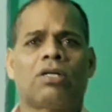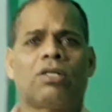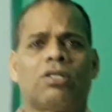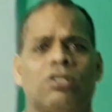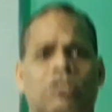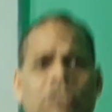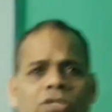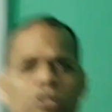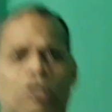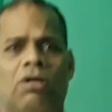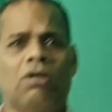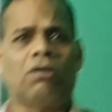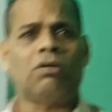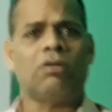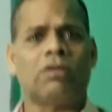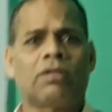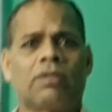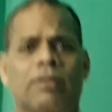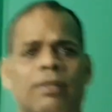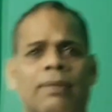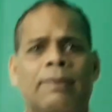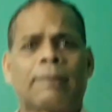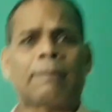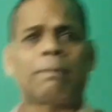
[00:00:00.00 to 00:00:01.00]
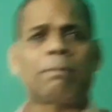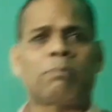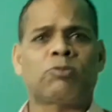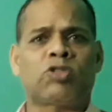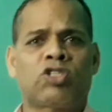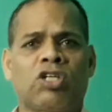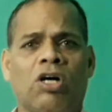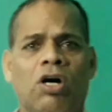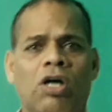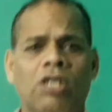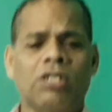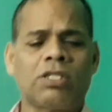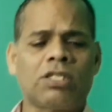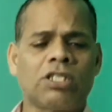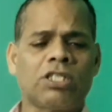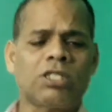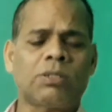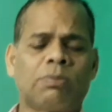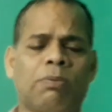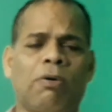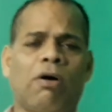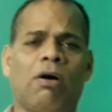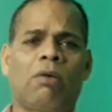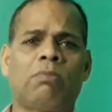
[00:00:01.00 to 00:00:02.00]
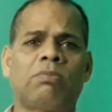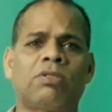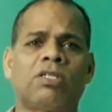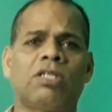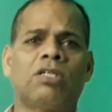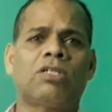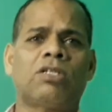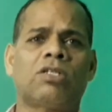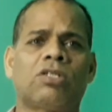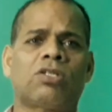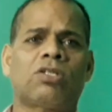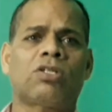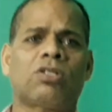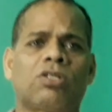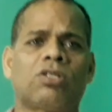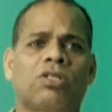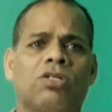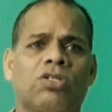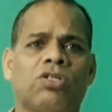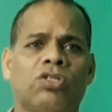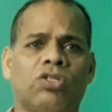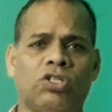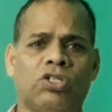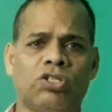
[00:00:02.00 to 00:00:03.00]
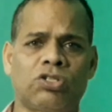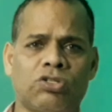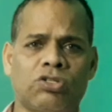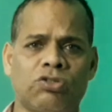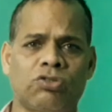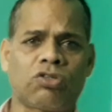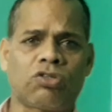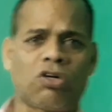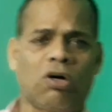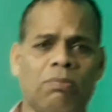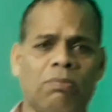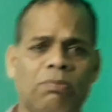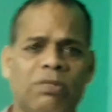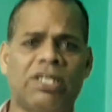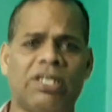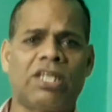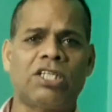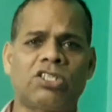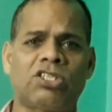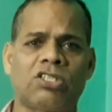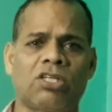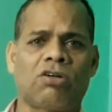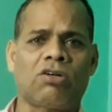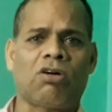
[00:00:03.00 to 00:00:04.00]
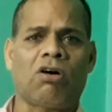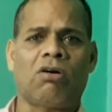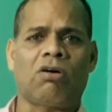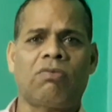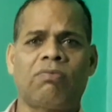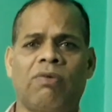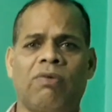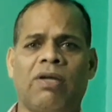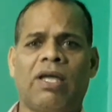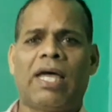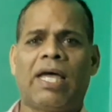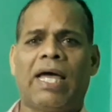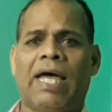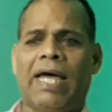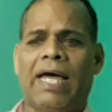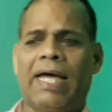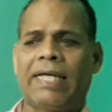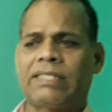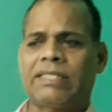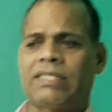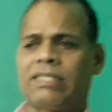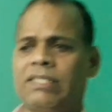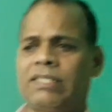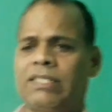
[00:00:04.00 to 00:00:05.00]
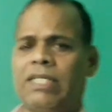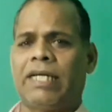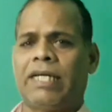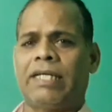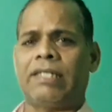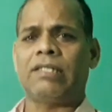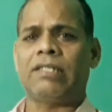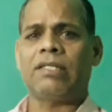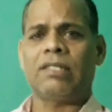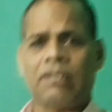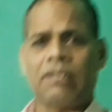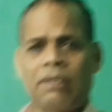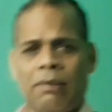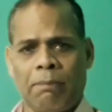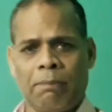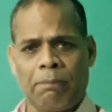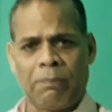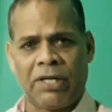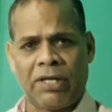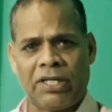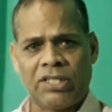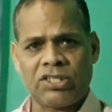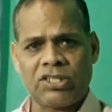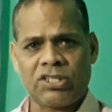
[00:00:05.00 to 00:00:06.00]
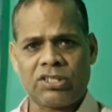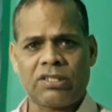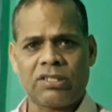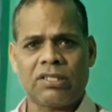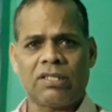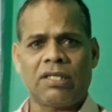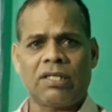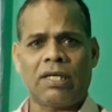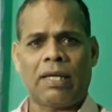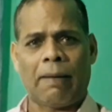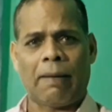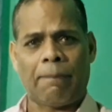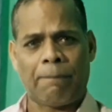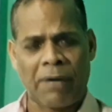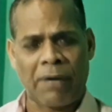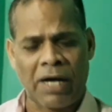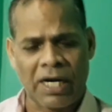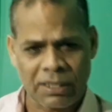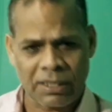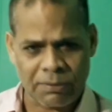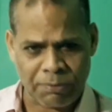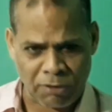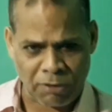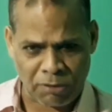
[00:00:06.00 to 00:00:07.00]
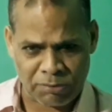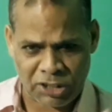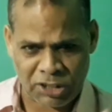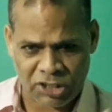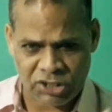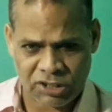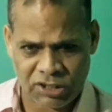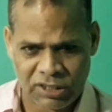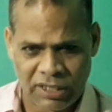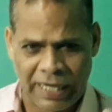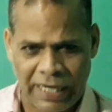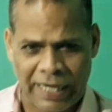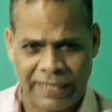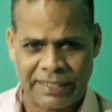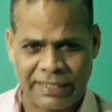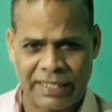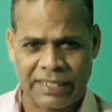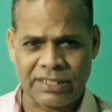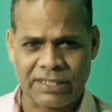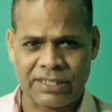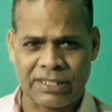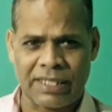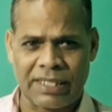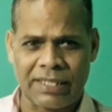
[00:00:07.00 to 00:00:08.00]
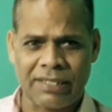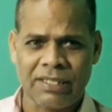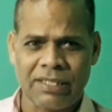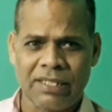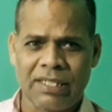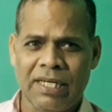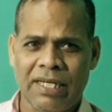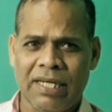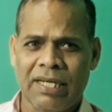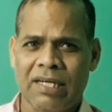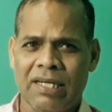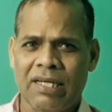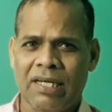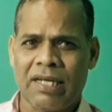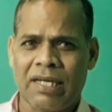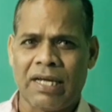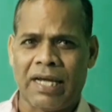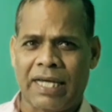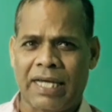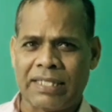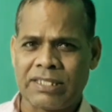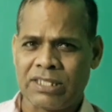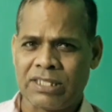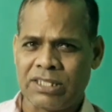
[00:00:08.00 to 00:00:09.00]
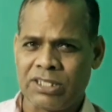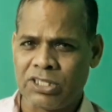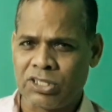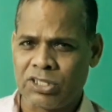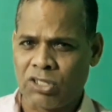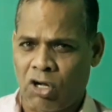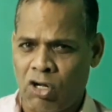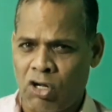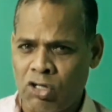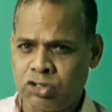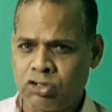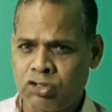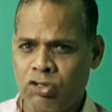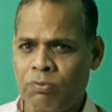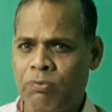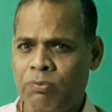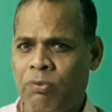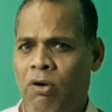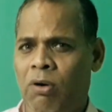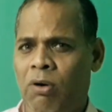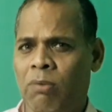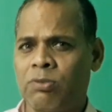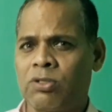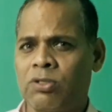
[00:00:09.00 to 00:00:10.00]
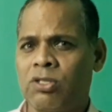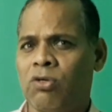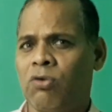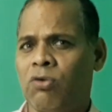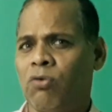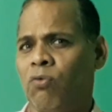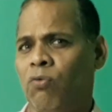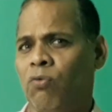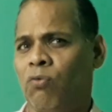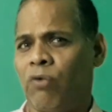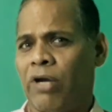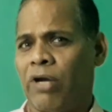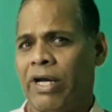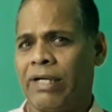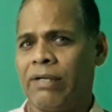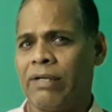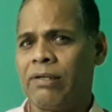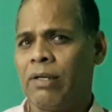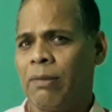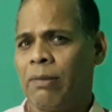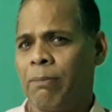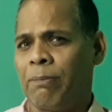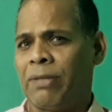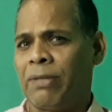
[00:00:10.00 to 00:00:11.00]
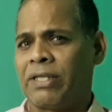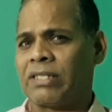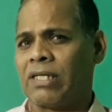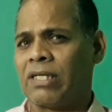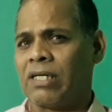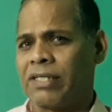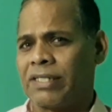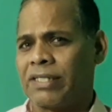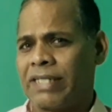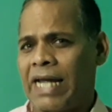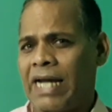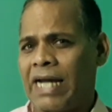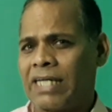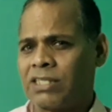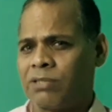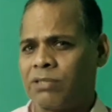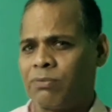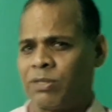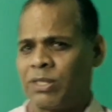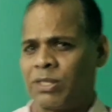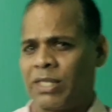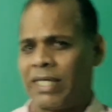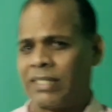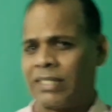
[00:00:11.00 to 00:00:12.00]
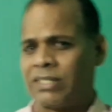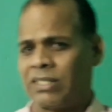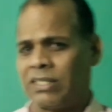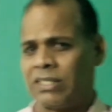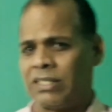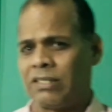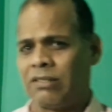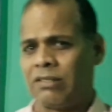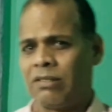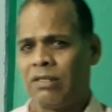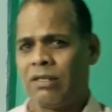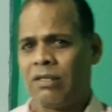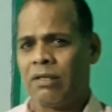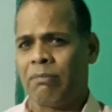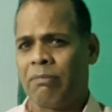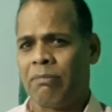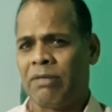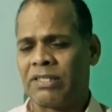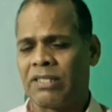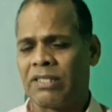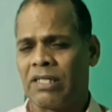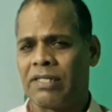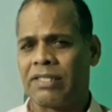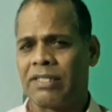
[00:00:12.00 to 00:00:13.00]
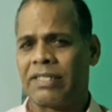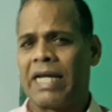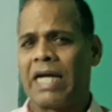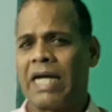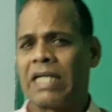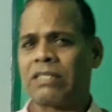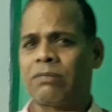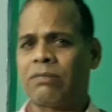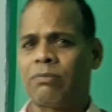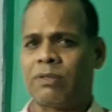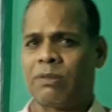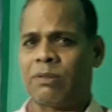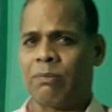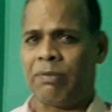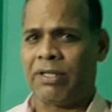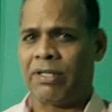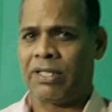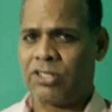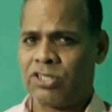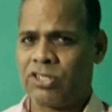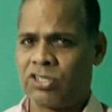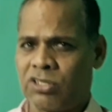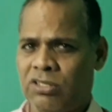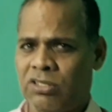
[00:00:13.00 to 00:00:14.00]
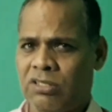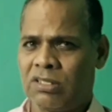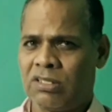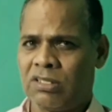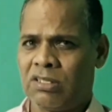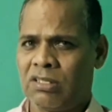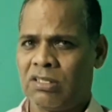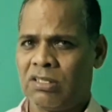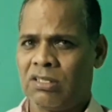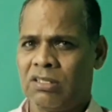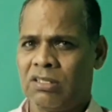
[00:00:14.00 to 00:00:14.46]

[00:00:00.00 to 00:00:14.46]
So salt is formed due to combination of acid and base. Apart from it, as I said, acid is also formed when metal reacts with acid, metal reacts with base.